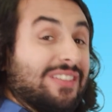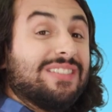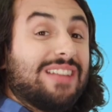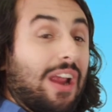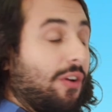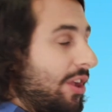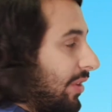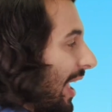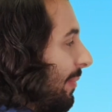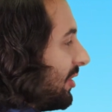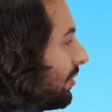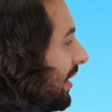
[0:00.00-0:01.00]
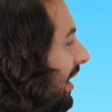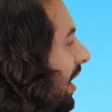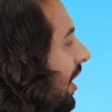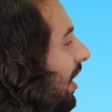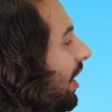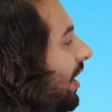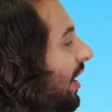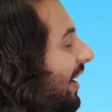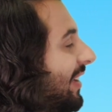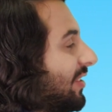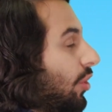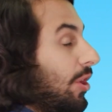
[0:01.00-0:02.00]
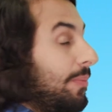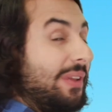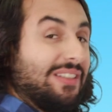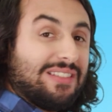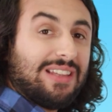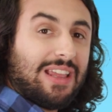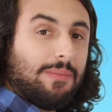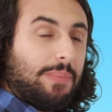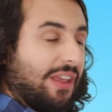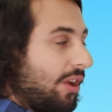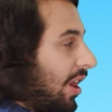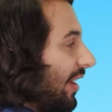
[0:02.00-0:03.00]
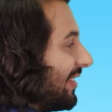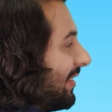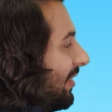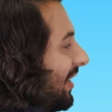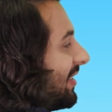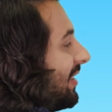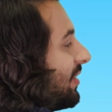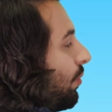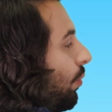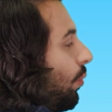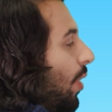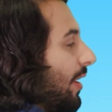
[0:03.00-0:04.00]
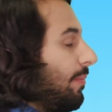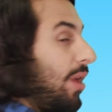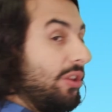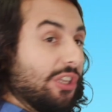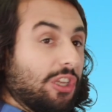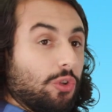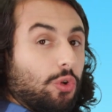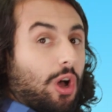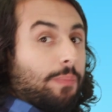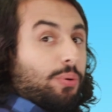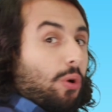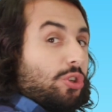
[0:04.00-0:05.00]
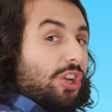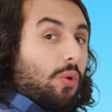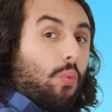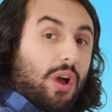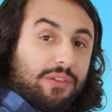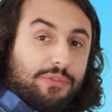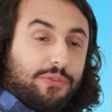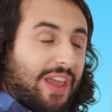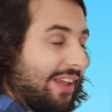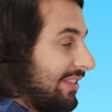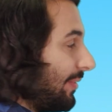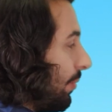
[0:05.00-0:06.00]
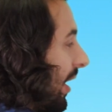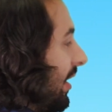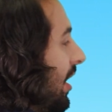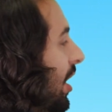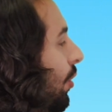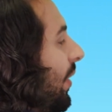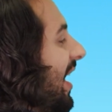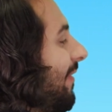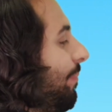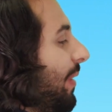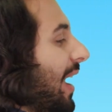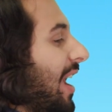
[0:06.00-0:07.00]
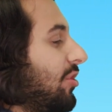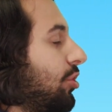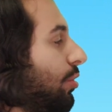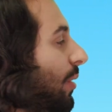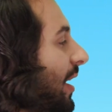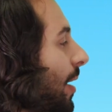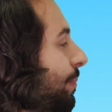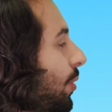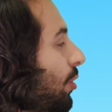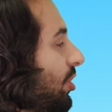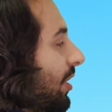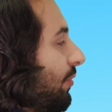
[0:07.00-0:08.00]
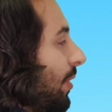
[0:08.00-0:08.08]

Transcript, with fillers: the stereochemistry is going to be sin, because this is one molecule approaching one face, right? We have BH3 approaching